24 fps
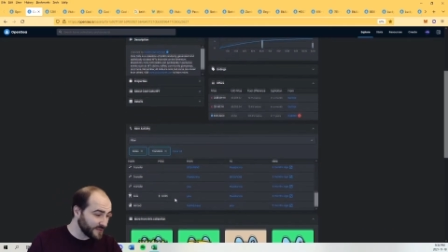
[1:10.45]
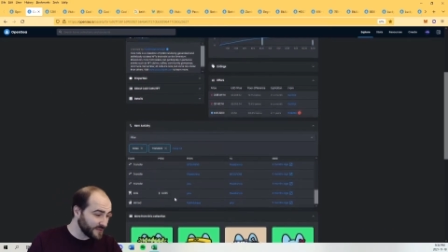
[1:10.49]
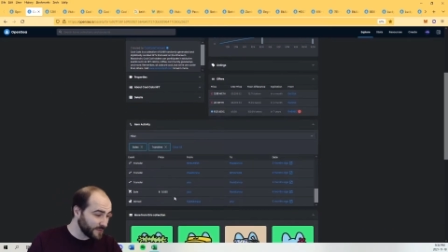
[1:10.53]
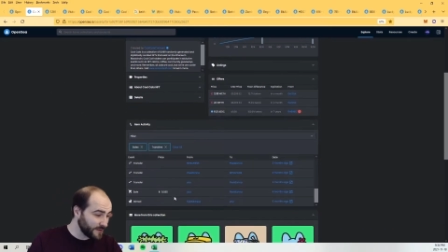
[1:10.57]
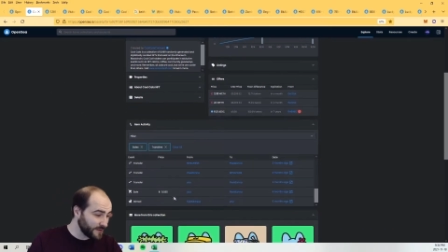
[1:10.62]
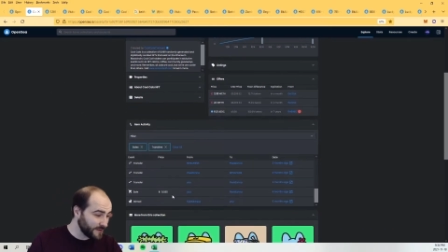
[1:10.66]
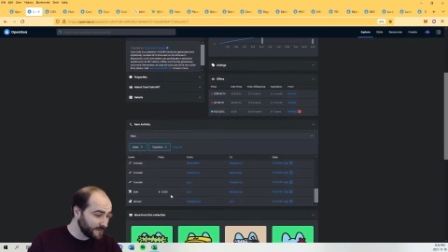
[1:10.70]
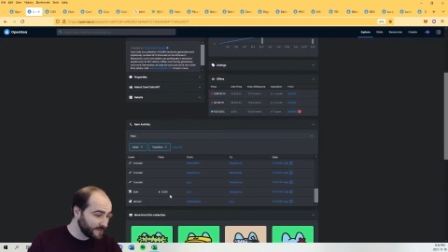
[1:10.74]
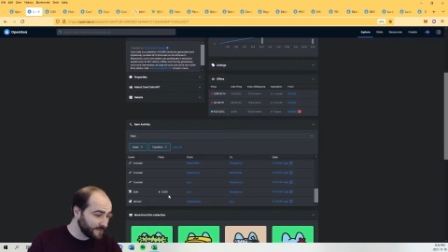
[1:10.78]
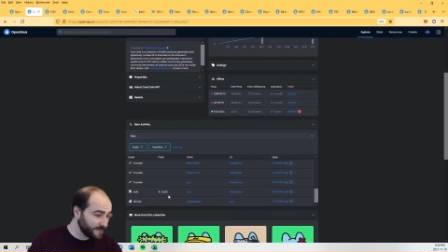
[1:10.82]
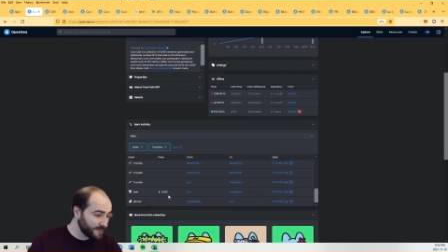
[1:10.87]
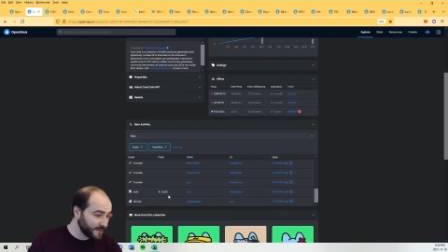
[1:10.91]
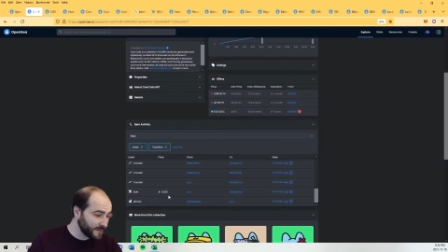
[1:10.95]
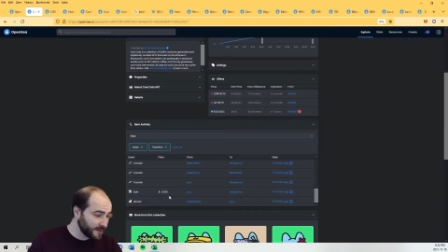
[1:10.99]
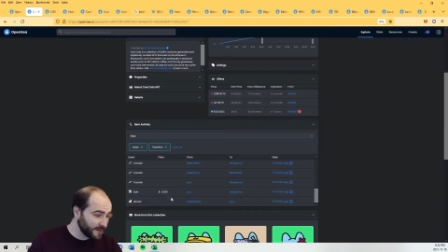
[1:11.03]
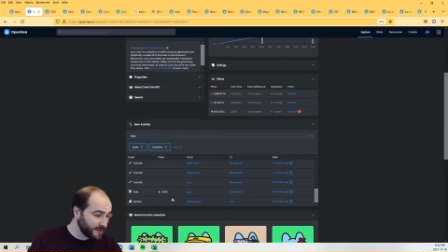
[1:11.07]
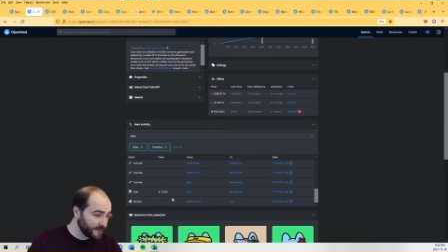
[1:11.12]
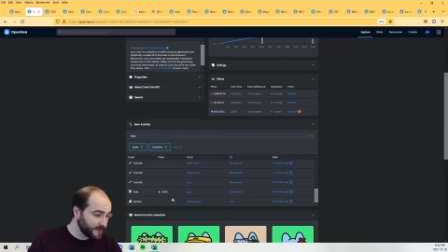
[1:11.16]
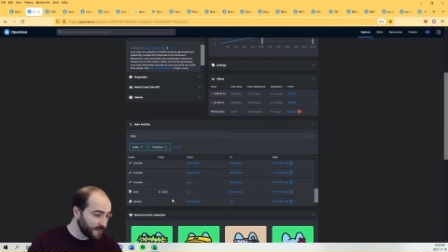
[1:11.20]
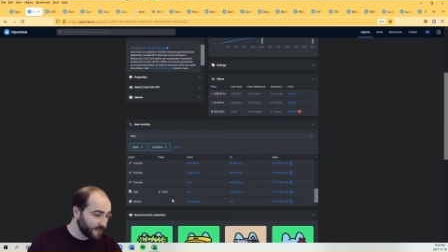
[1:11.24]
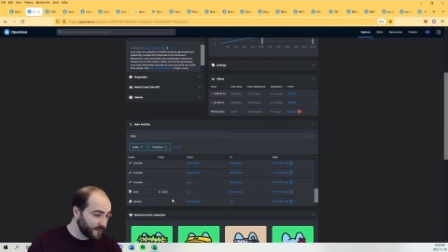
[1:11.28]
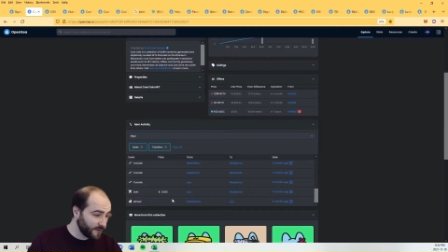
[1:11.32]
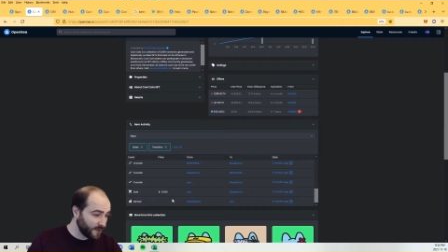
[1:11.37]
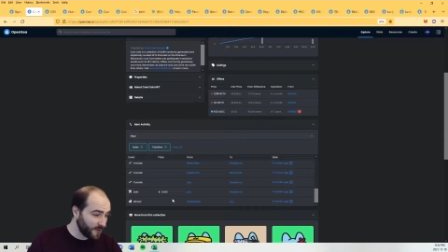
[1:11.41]
one
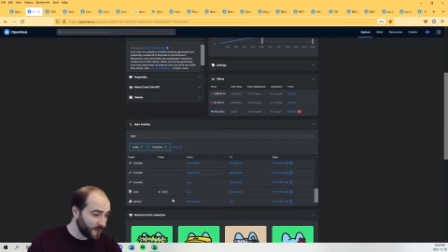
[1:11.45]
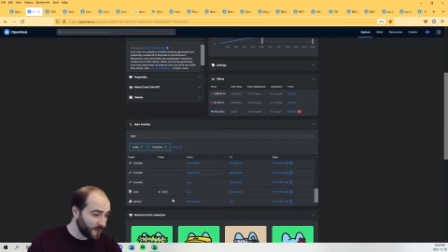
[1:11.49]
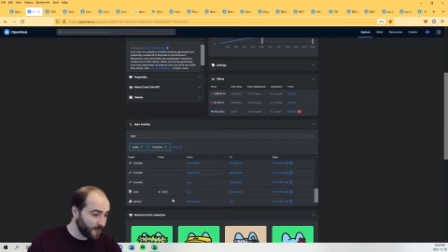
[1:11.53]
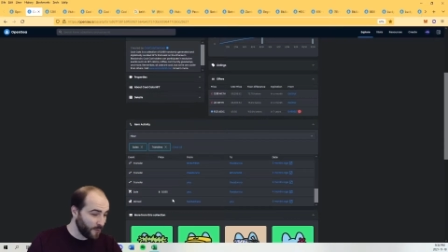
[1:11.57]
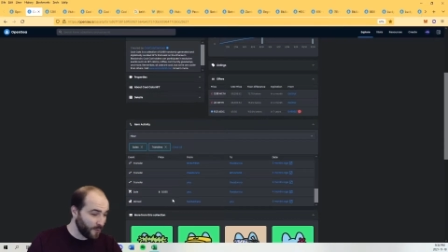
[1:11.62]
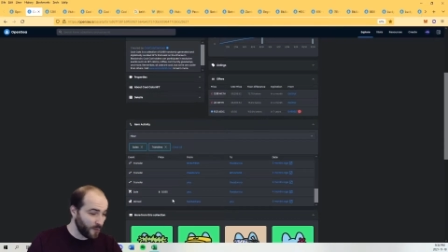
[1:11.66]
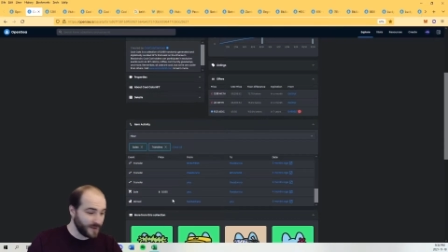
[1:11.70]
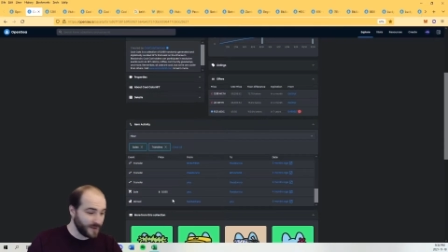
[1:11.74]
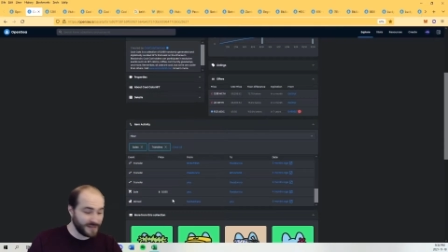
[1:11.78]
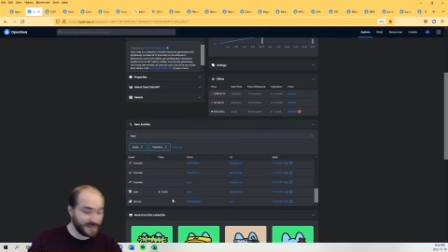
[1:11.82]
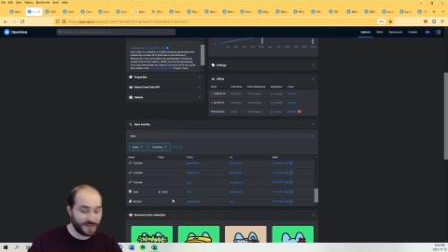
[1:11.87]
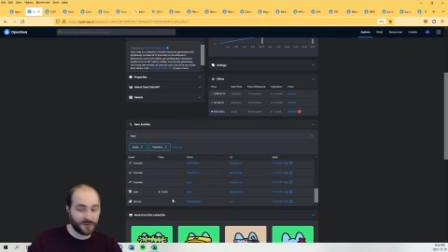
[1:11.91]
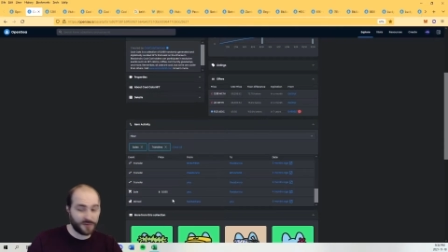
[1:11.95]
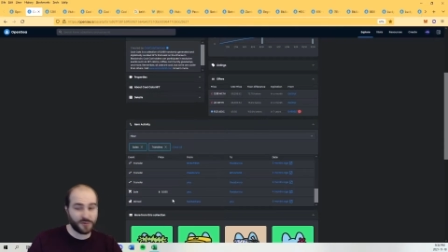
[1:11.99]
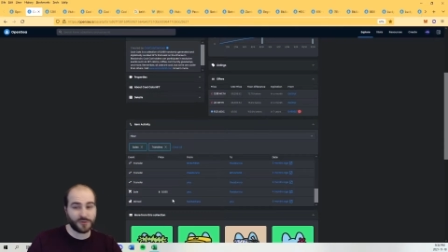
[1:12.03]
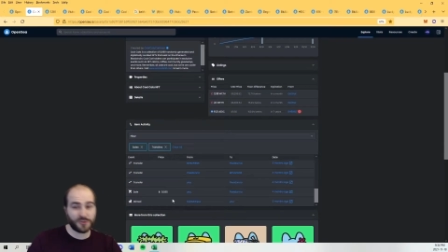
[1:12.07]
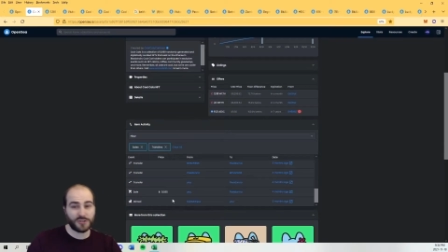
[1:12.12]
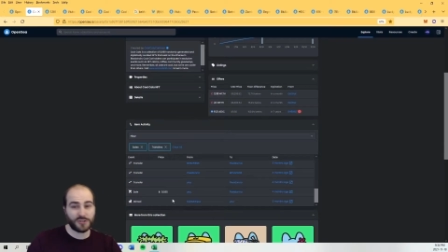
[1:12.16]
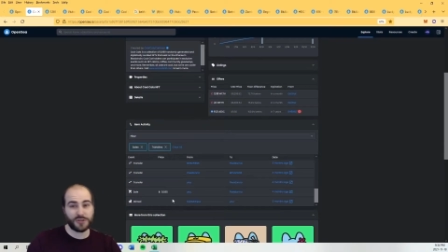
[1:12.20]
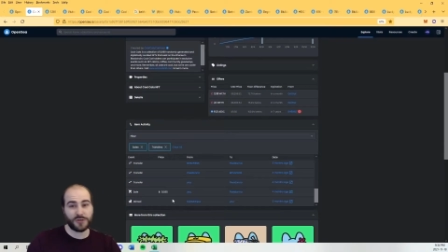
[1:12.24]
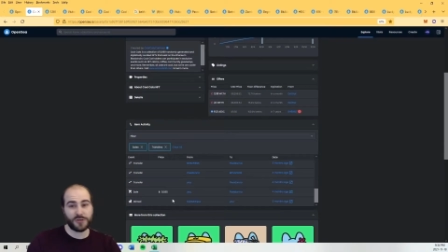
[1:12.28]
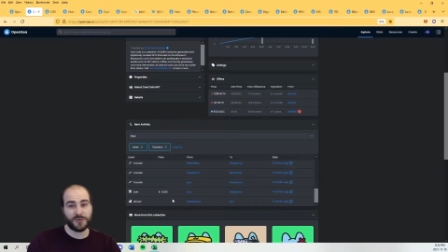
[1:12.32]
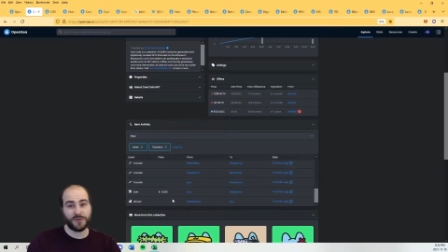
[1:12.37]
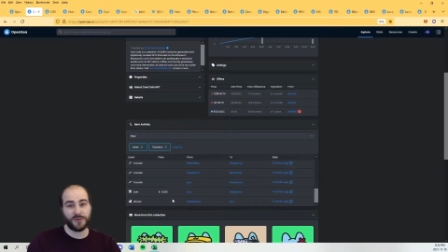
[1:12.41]
for
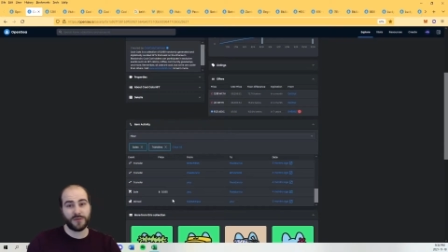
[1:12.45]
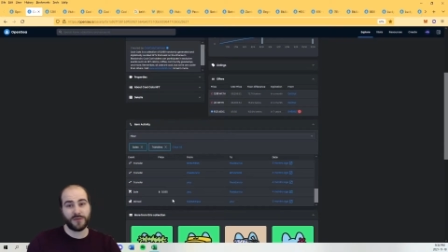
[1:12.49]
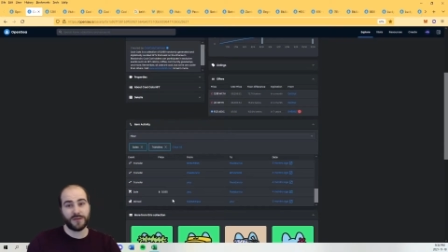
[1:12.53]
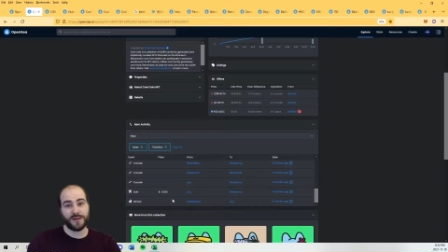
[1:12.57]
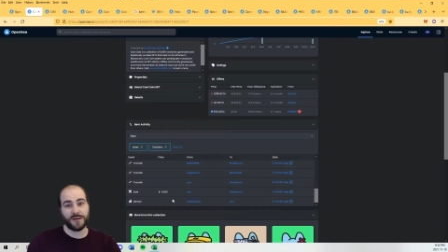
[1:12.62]
0.02.